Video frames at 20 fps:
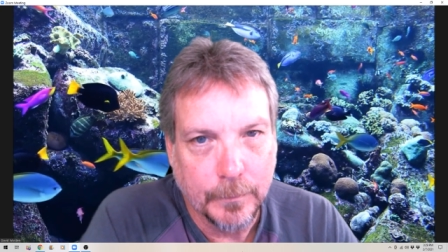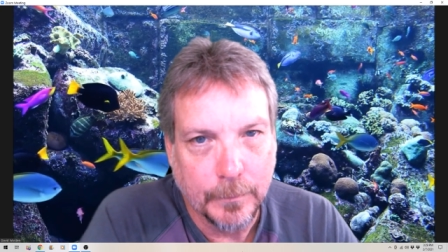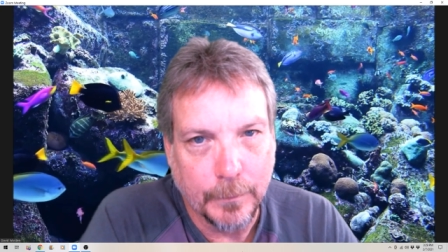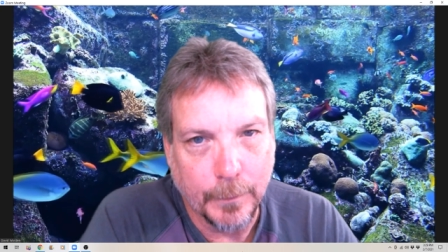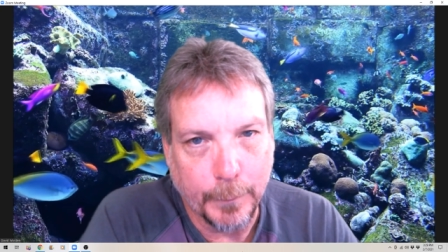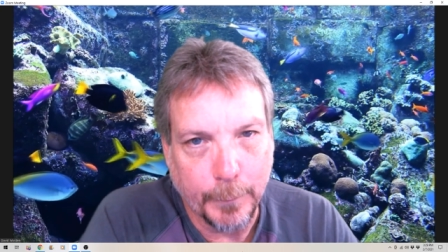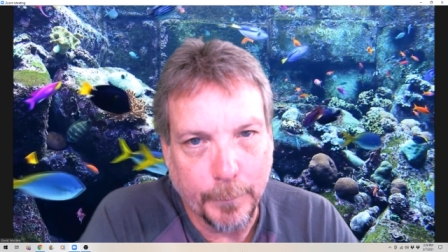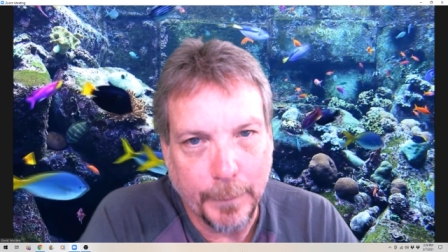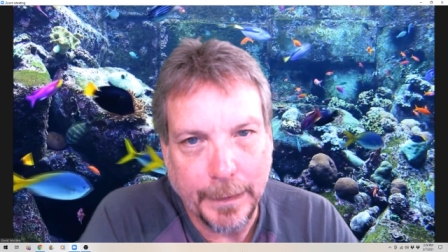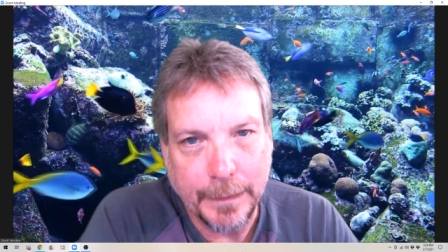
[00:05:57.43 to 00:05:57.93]

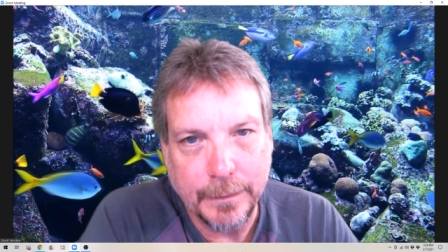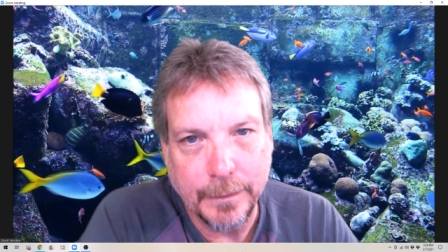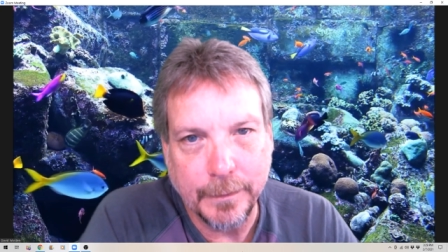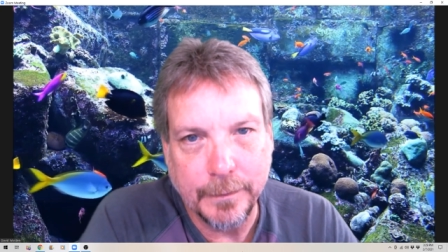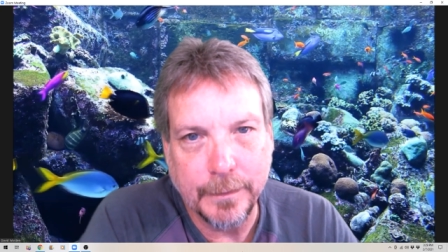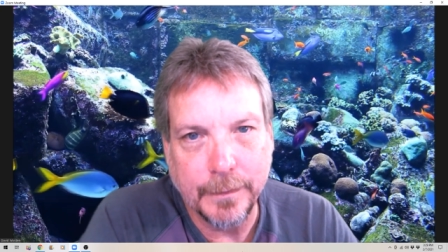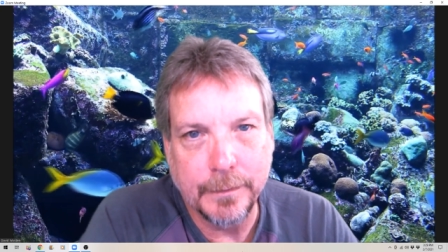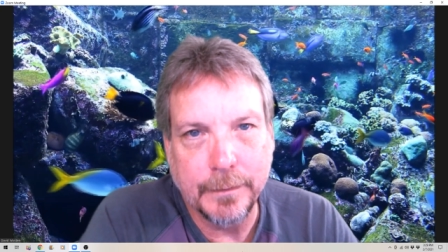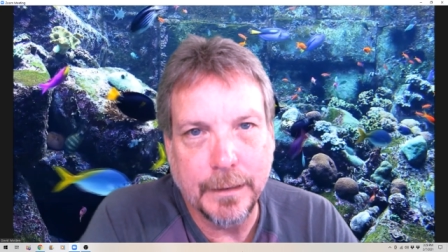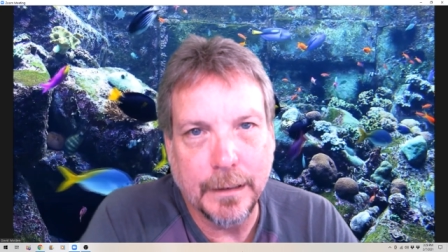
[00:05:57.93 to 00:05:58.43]
let make this
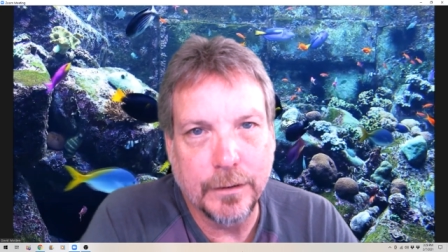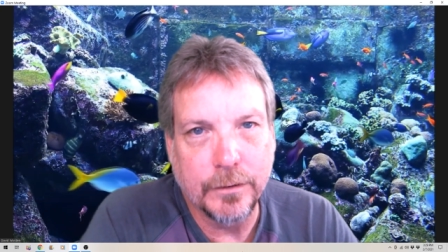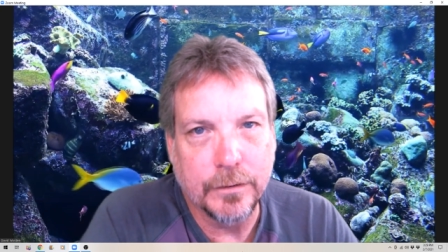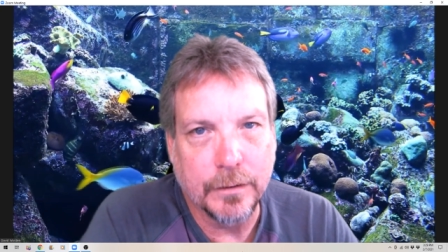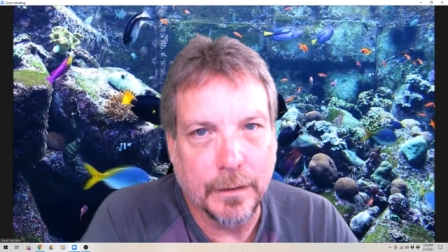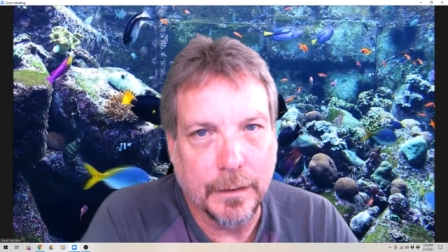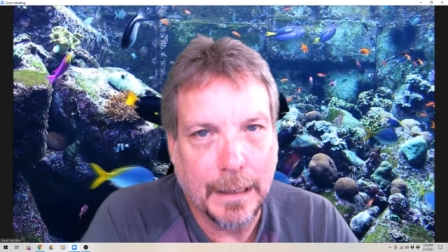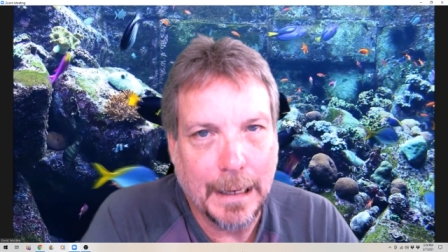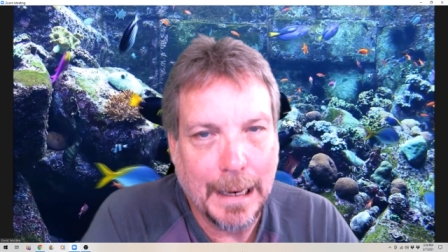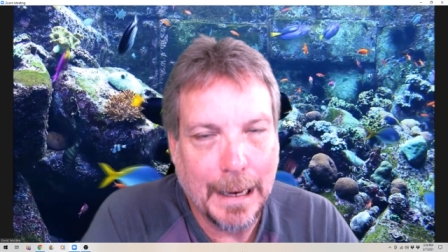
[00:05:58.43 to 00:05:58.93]

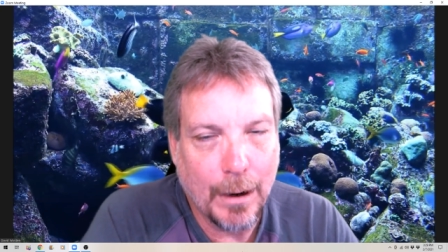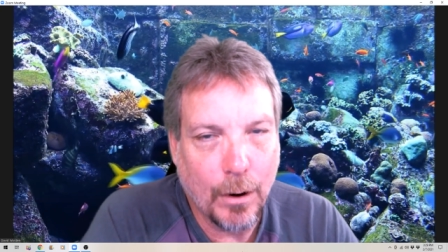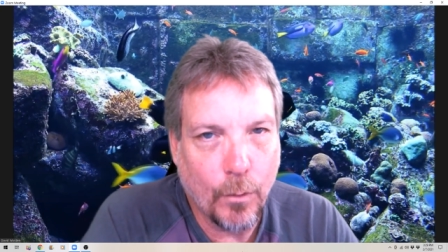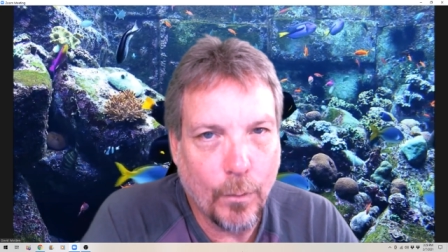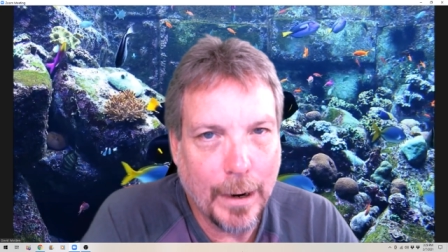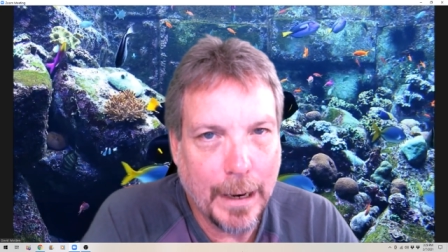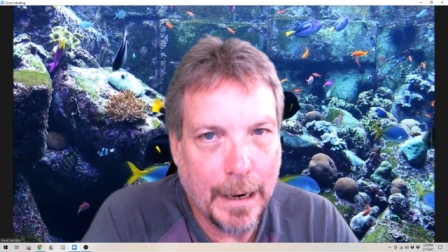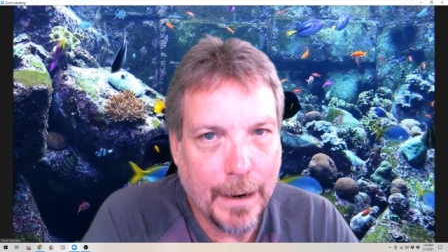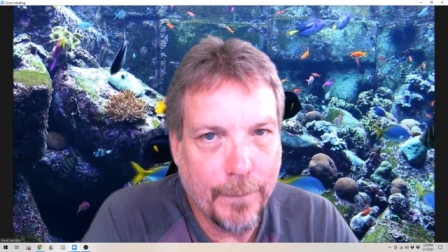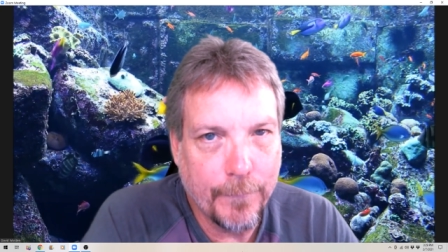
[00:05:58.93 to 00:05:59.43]
distinction.
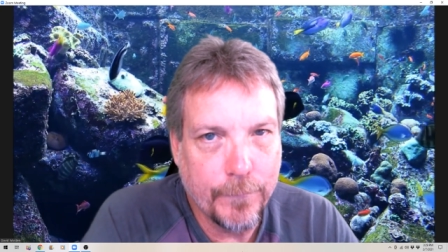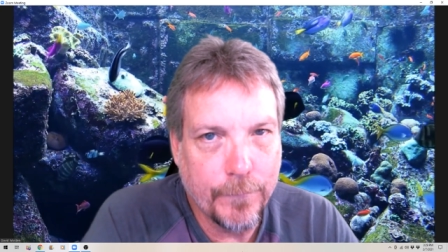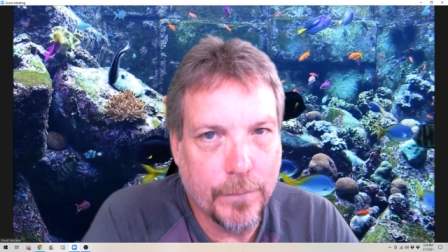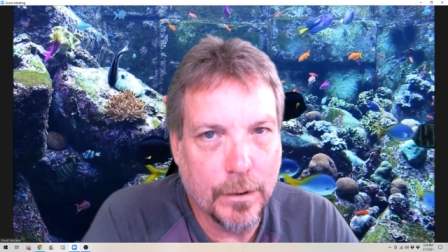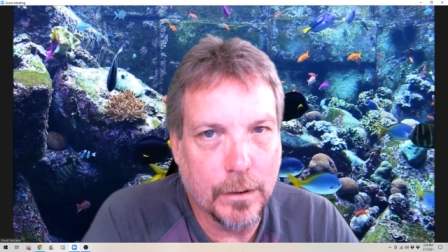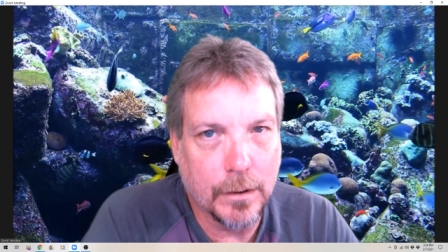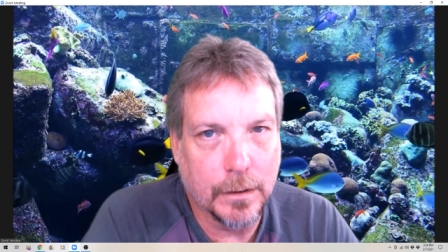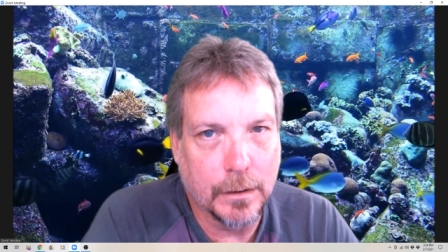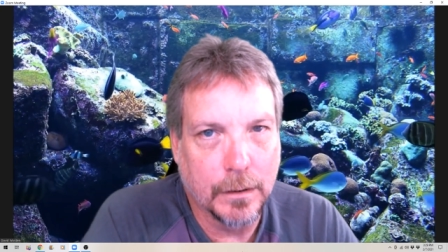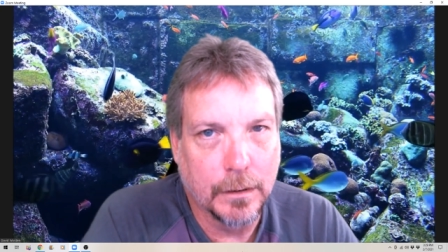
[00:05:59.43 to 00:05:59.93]

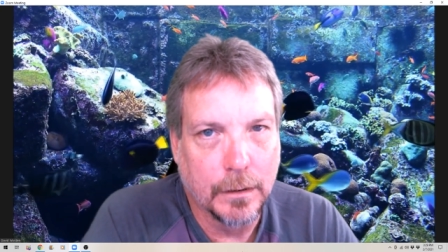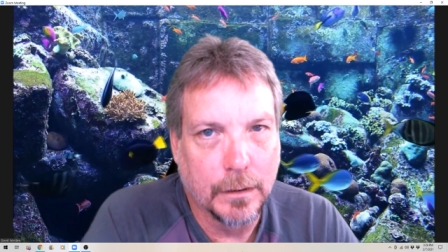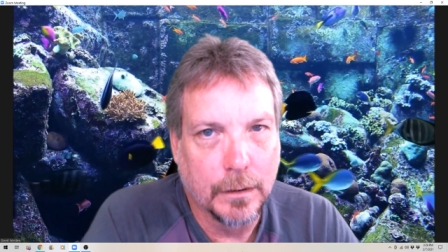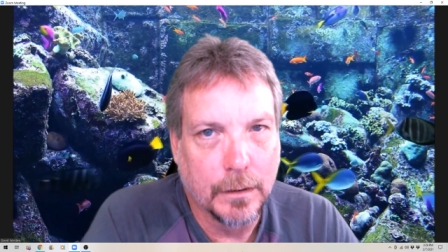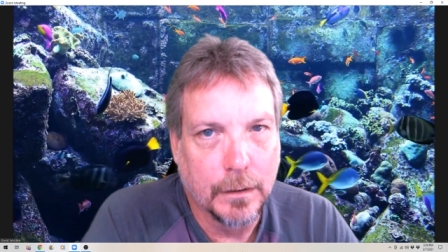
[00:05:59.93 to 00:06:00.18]
However,